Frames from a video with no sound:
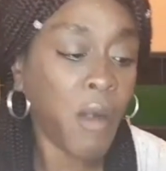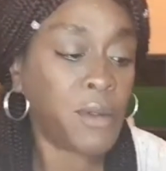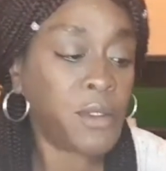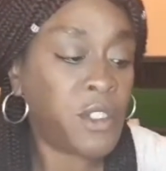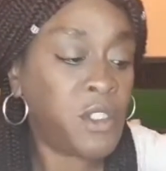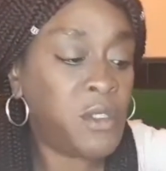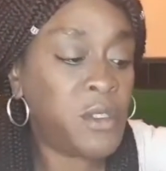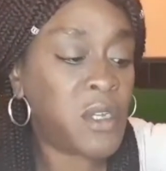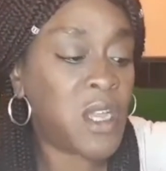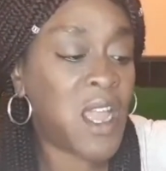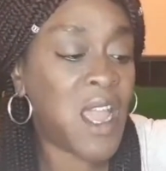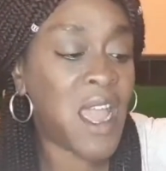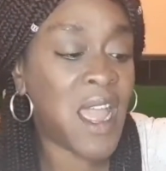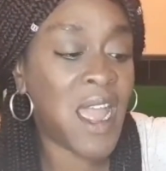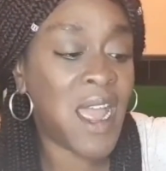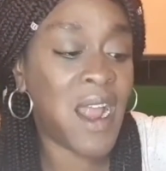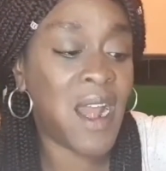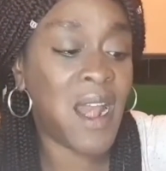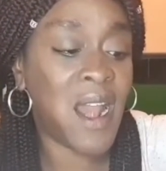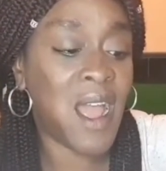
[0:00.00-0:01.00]
you can't
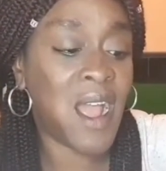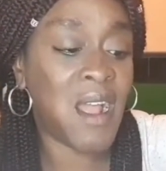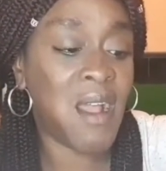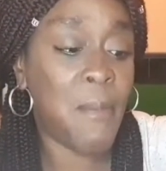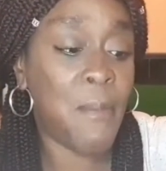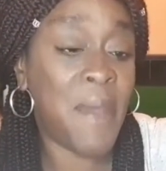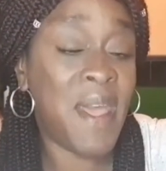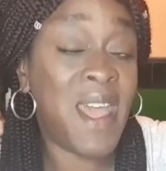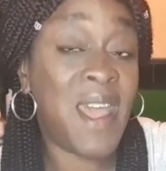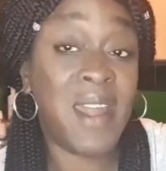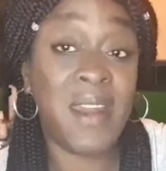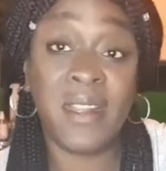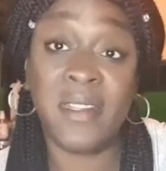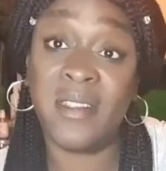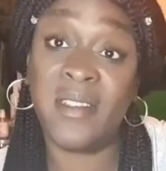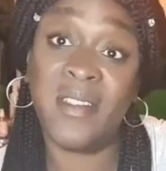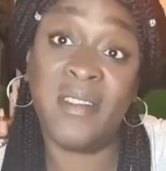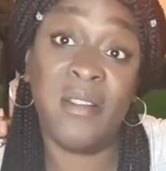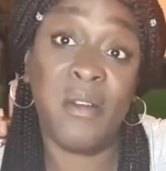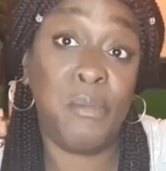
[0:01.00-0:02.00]
act like a man and
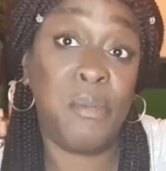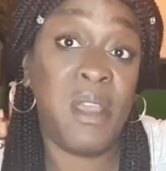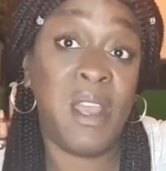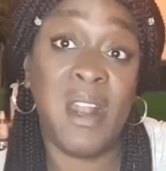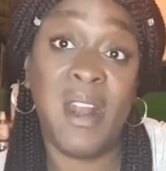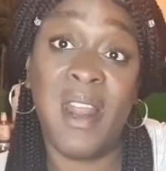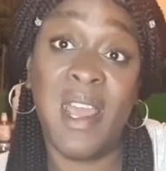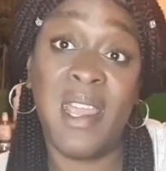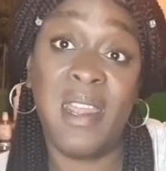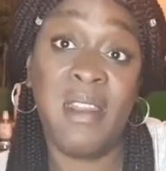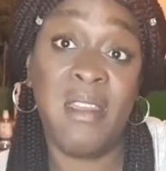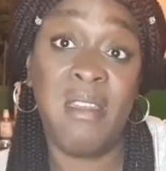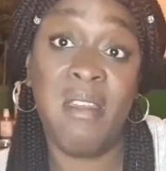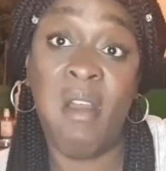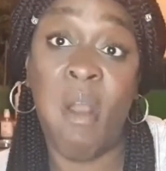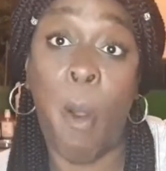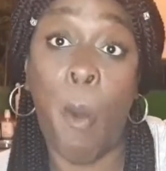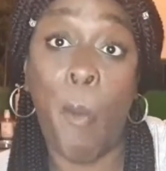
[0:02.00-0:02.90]
still be a lady.